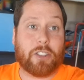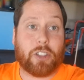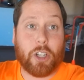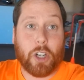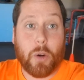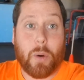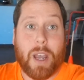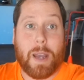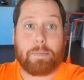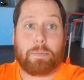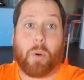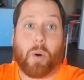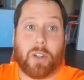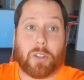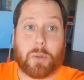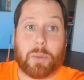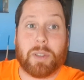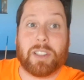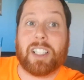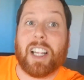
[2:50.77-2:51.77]
2 hit
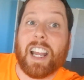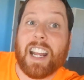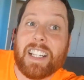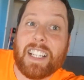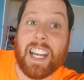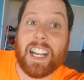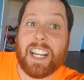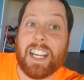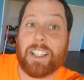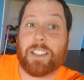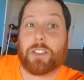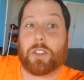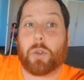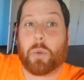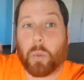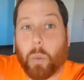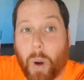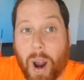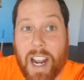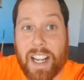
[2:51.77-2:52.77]
points because they had to get hit
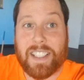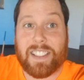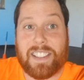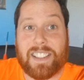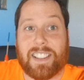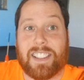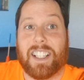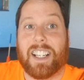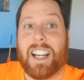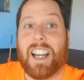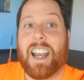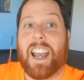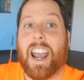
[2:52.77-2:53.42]
twice